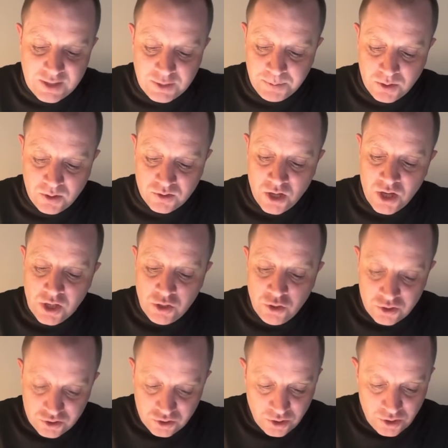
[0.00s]
because you
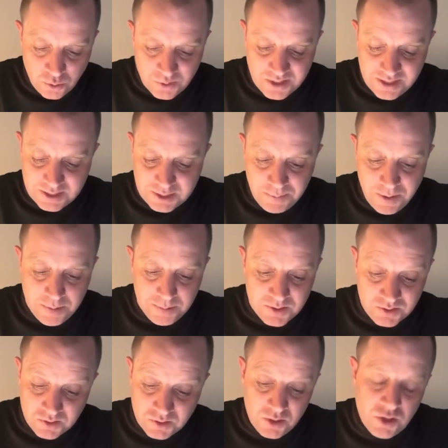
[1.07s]
studied those 8
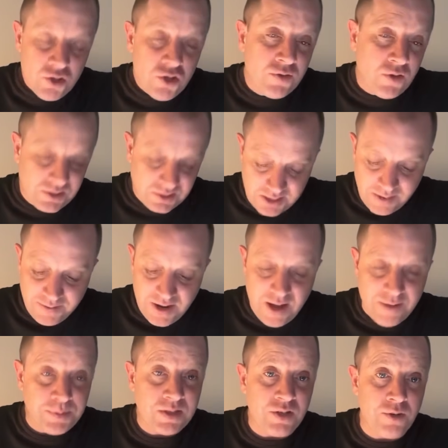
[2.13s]
experiments, you got
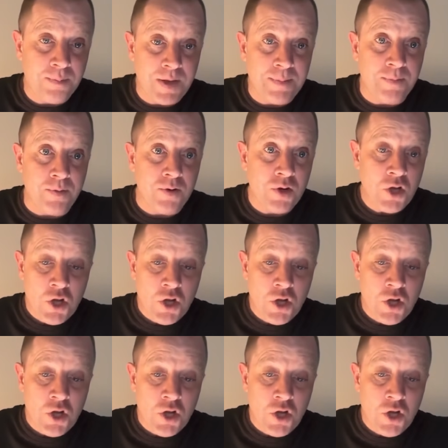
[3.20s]
7.5% of your paper.